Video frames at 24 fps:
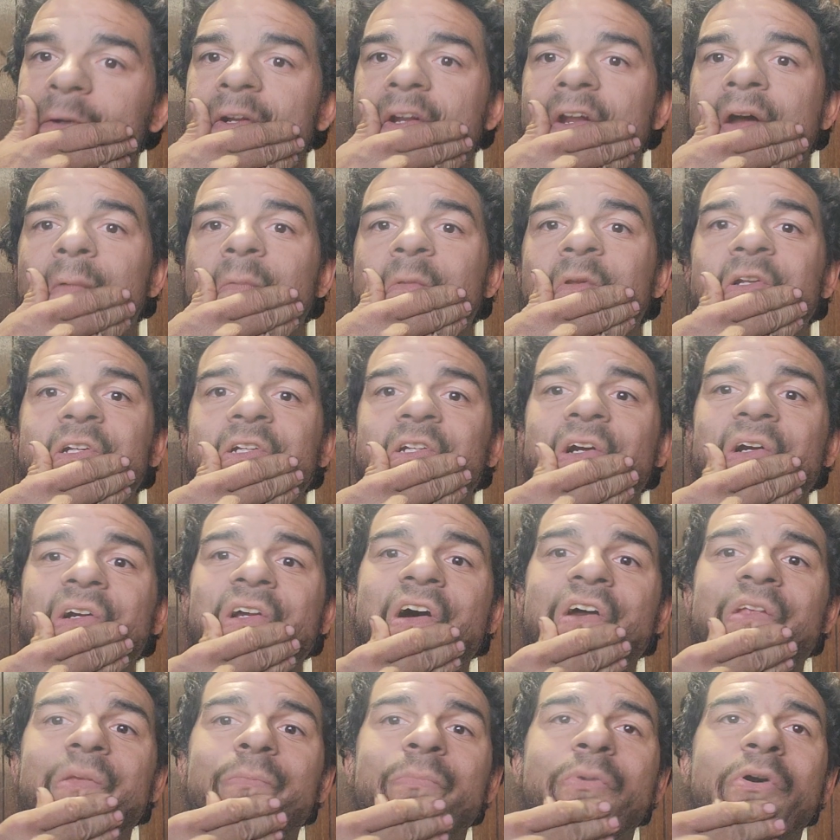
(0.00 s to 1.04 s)
Now I'm gonna show y'all
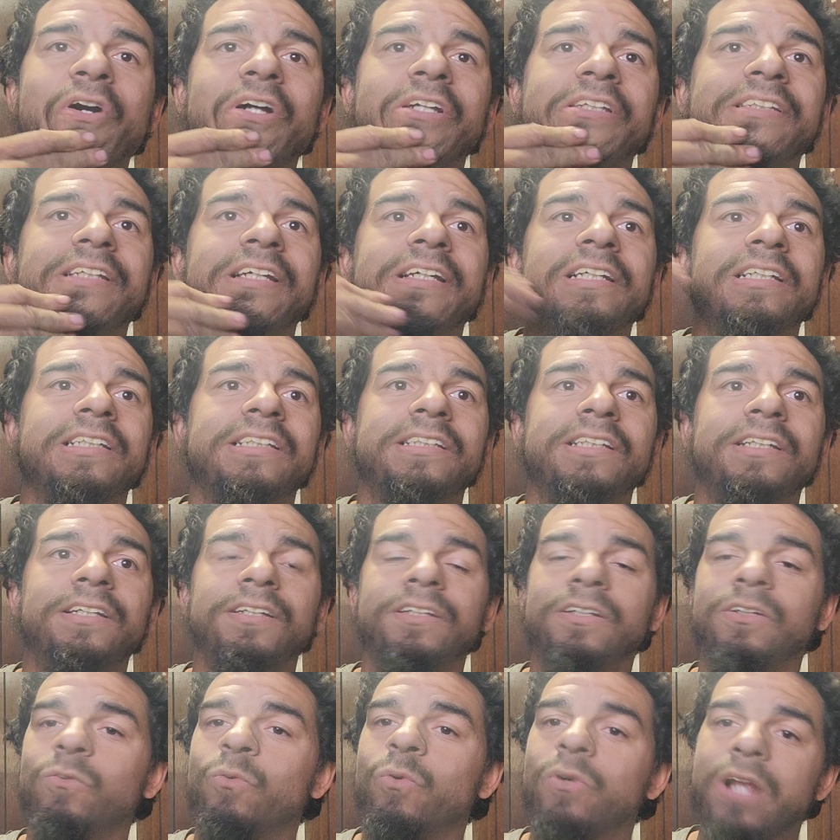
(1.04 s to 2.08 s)
the process.
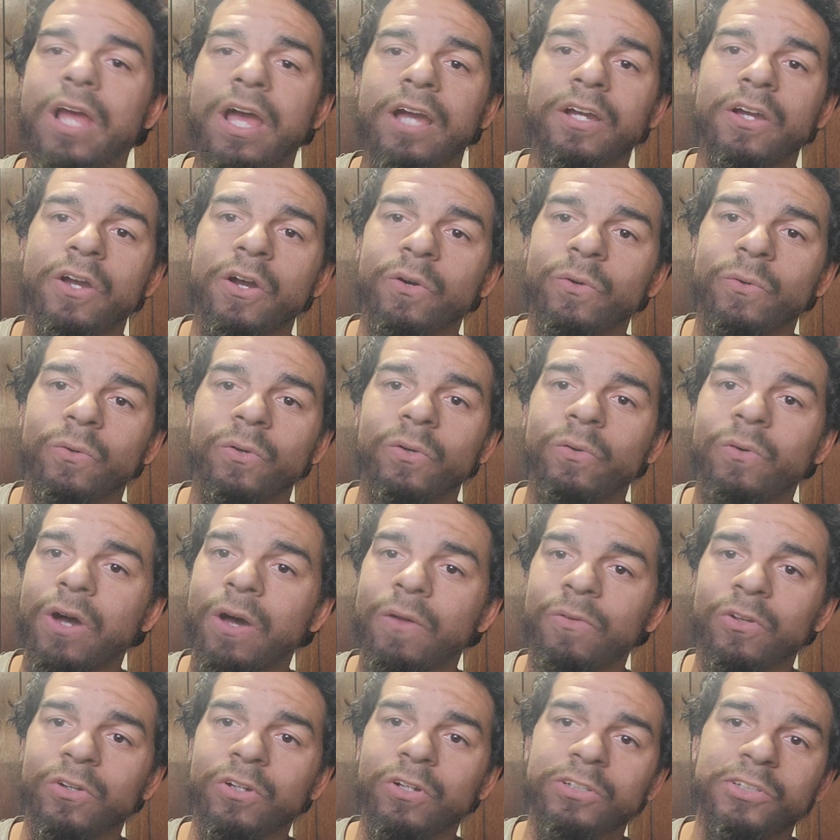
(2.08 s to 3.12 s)
I'm
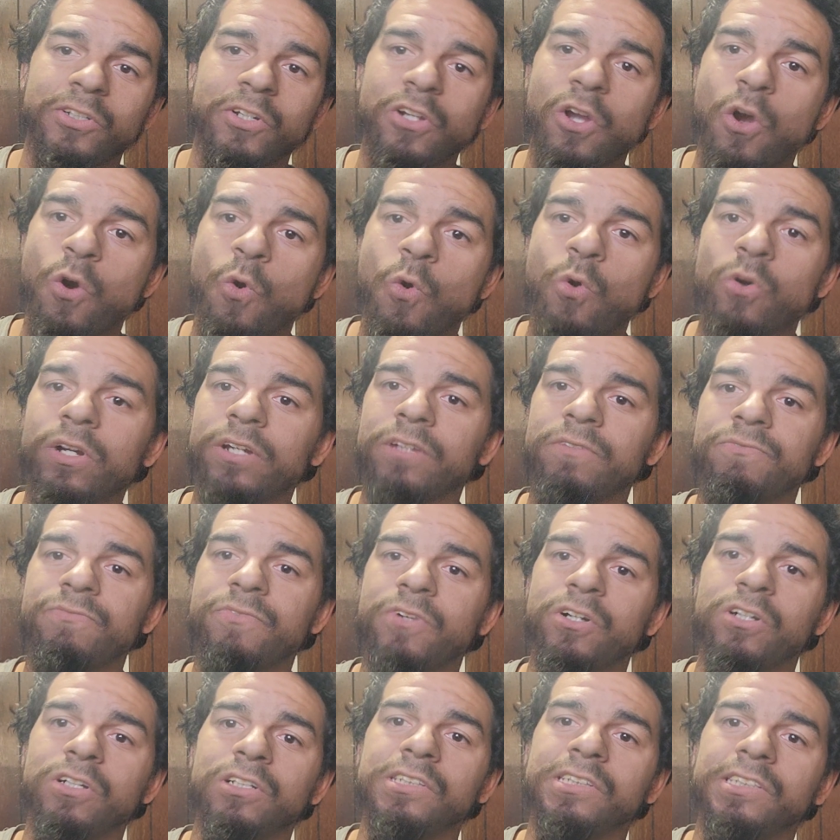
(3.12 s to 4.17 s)
gonna show y'all organ
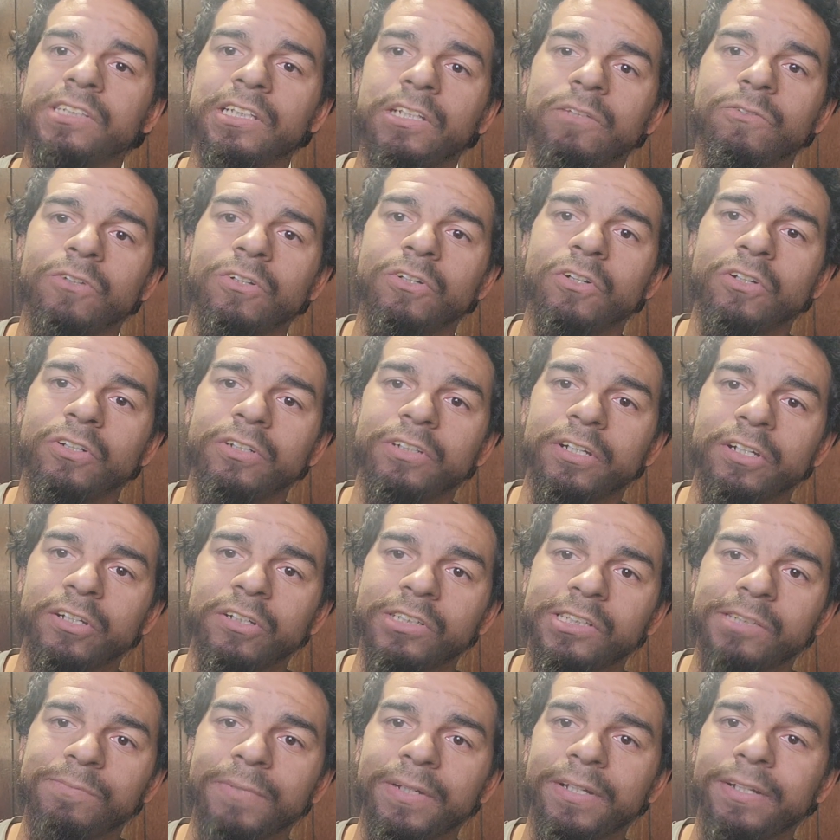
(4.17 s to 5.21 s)
first, and then we'll go to gear
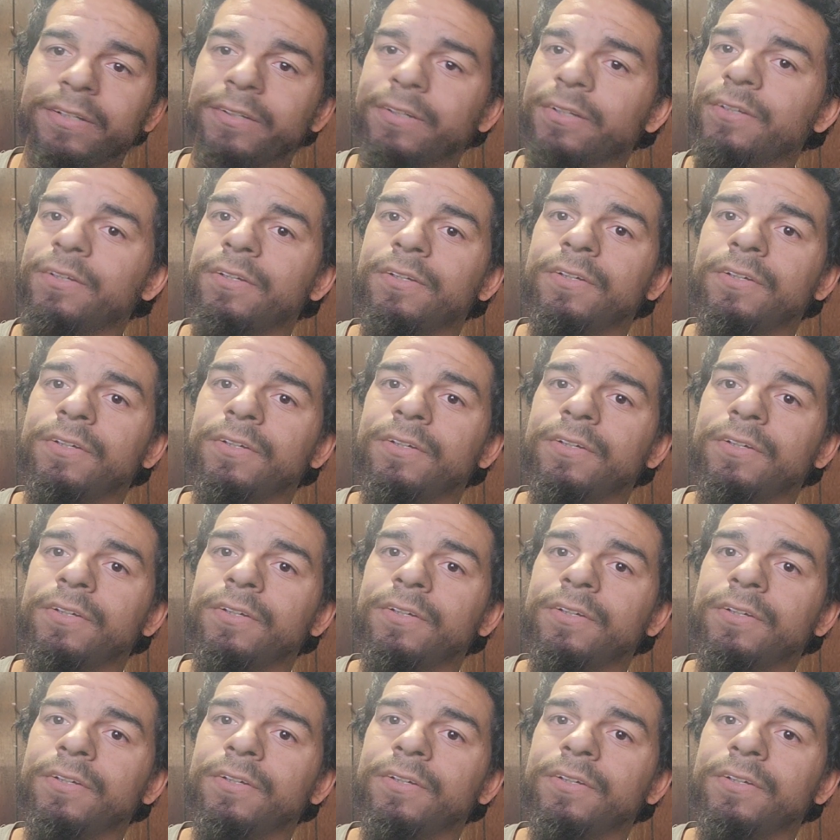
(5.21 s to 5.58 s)
speed.